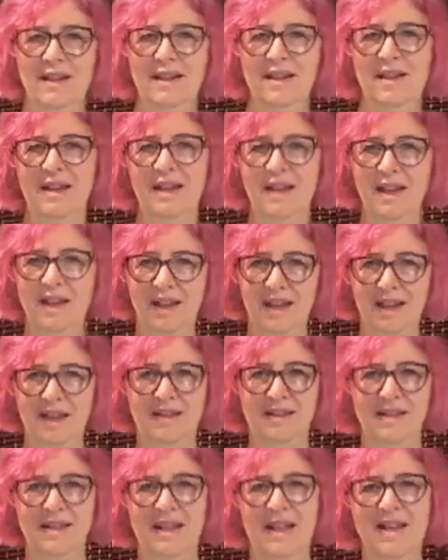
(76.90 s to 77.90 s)
And
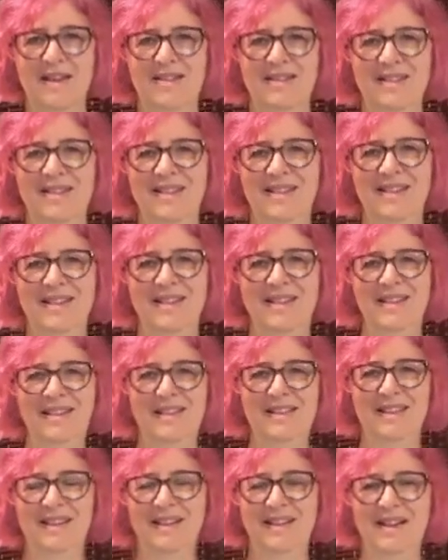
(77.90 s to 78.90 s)
down.
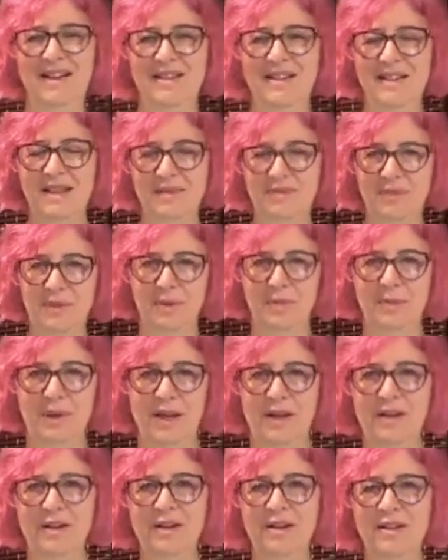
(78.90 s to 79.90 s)
There, how's that feel?
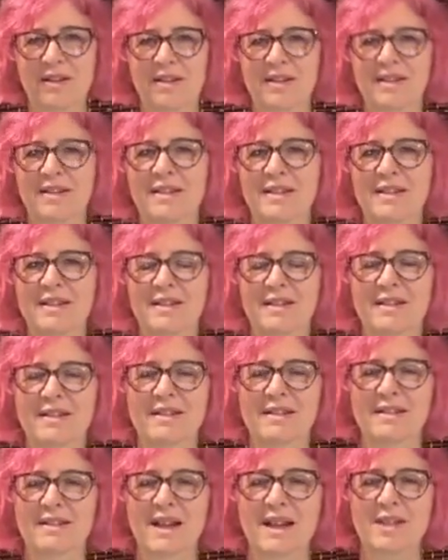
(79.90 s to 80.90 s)
Better?
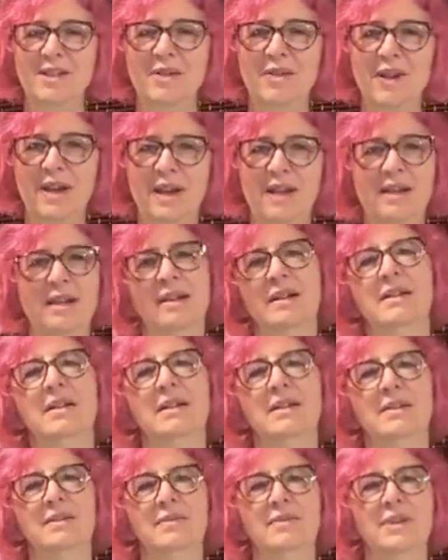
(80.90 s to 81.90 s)
Hi, Joanne.
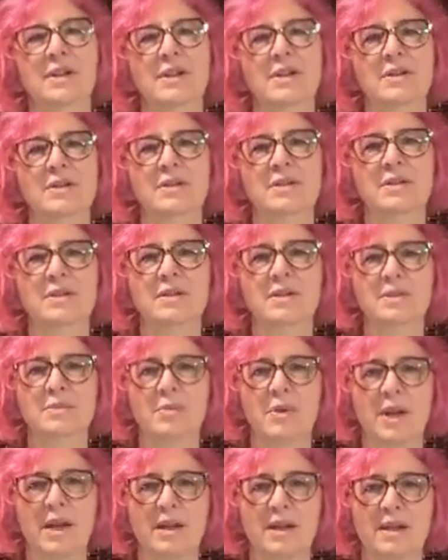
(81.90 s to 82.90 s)
Fingers
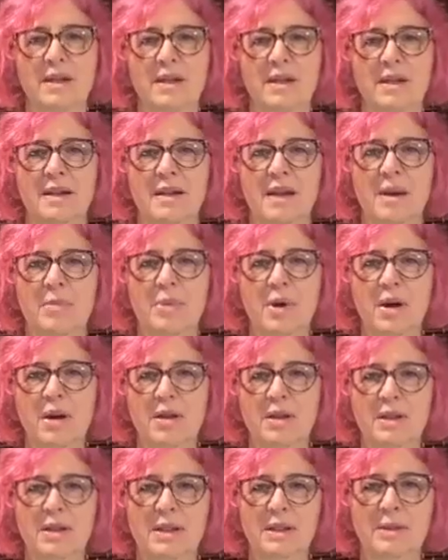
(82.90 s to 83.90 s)
spread apart a
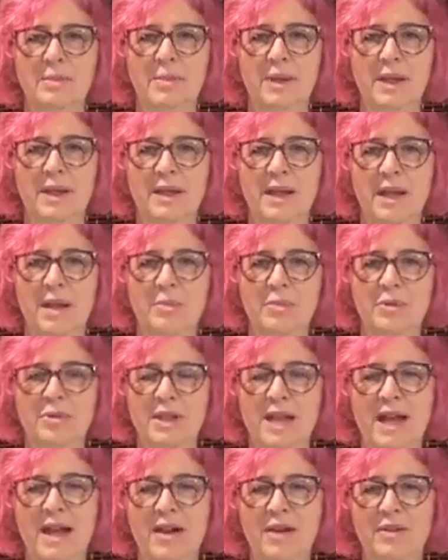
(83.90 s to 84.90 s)
little bit, elbows
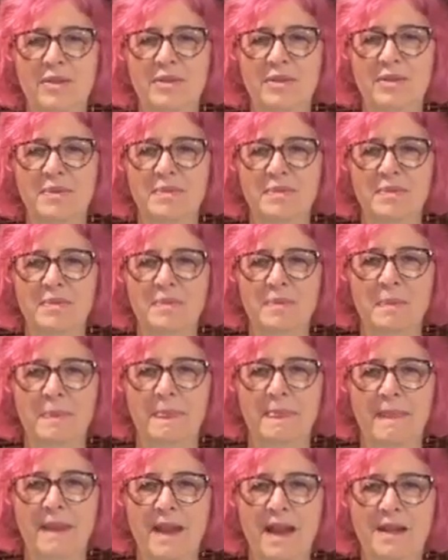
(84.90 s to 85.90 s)
out.
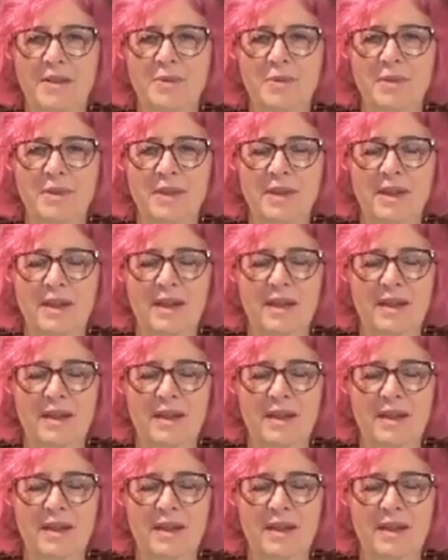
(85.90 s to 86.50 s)
Hi, Dorothy.